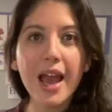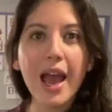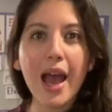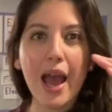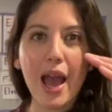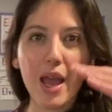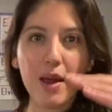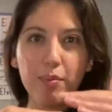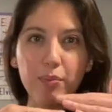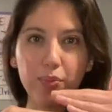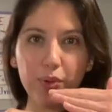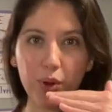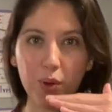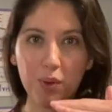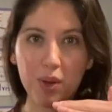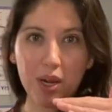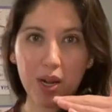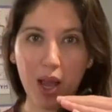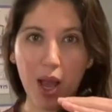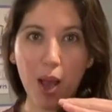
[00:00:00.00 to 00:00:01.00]
I broke
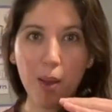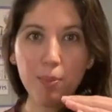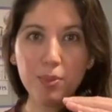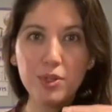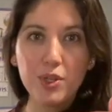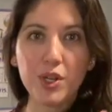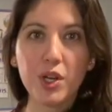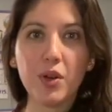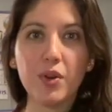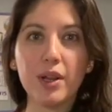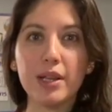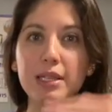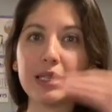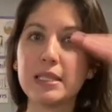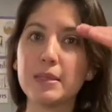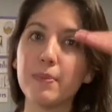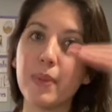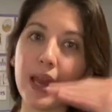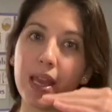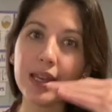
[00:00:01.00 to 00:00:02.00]
it up to create
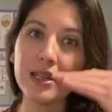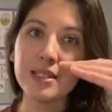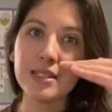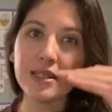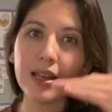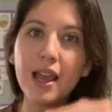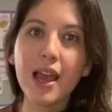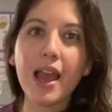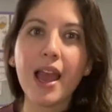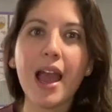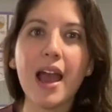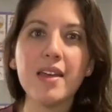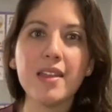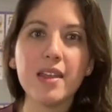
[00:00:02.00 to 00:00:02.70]
space. And